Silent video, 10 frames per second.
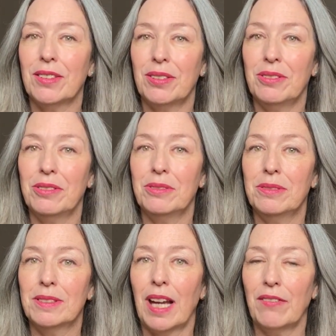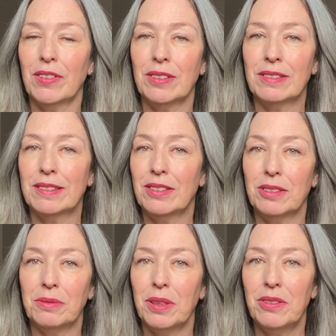to cover
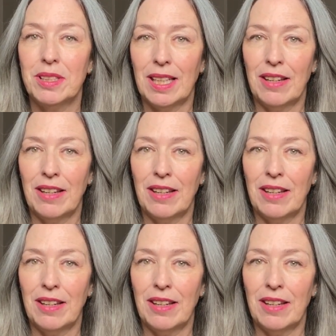your roots